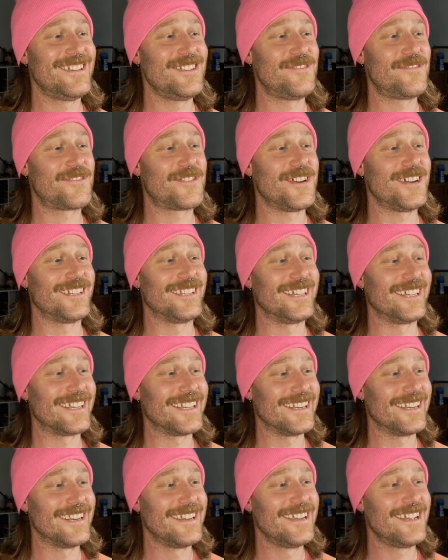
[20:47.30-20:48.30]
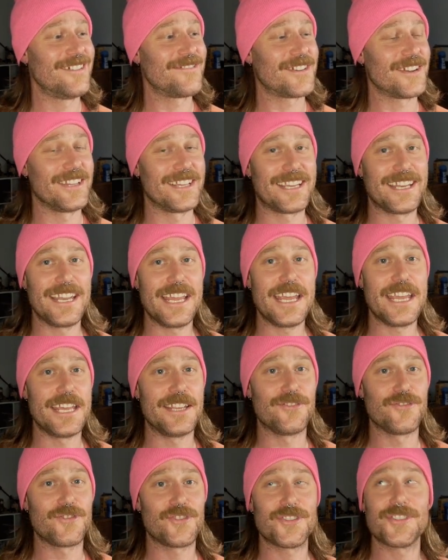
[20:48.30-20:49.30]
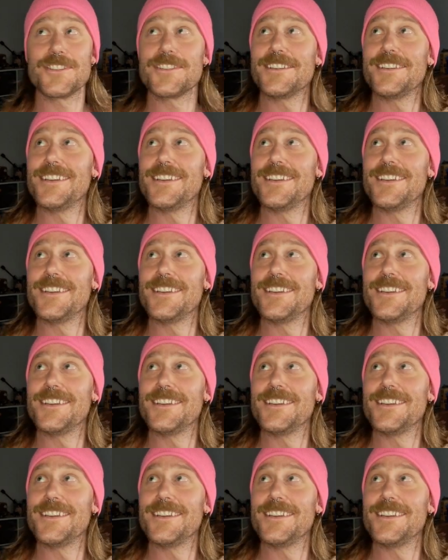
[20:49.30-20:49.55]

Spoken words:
I've got like an inch.